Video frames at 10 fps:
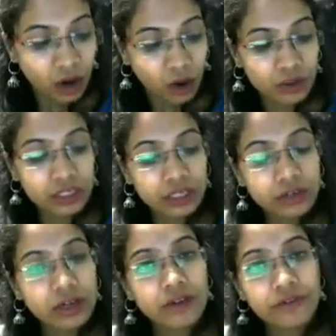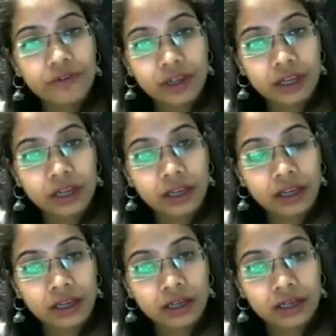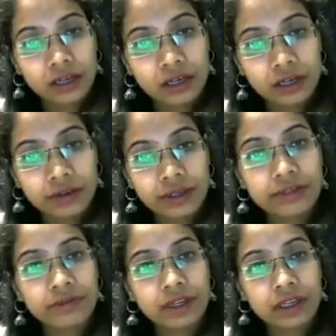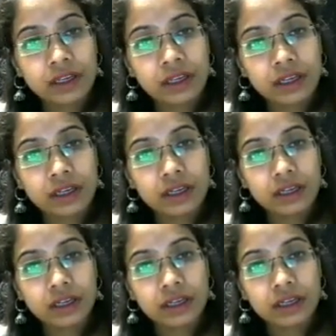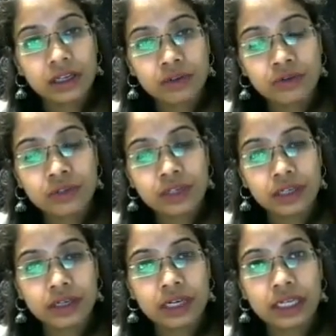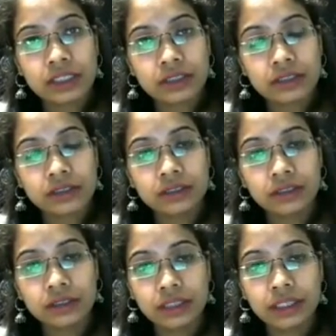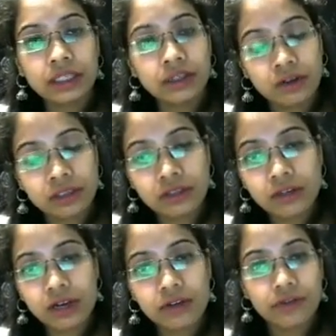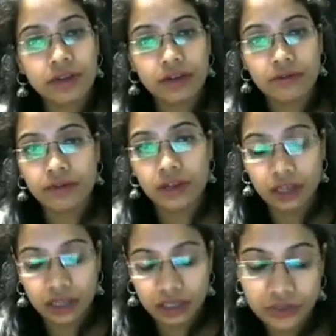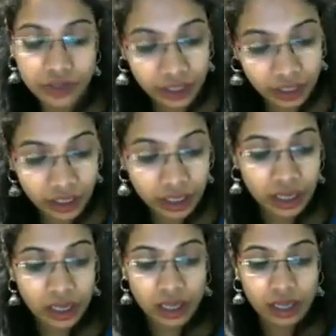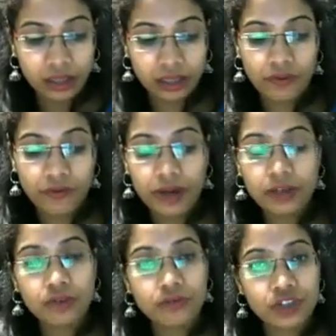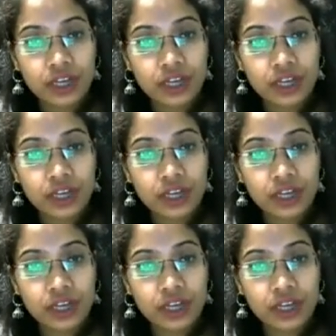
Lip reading: Oxanography we use here as in oxanography we study the effects of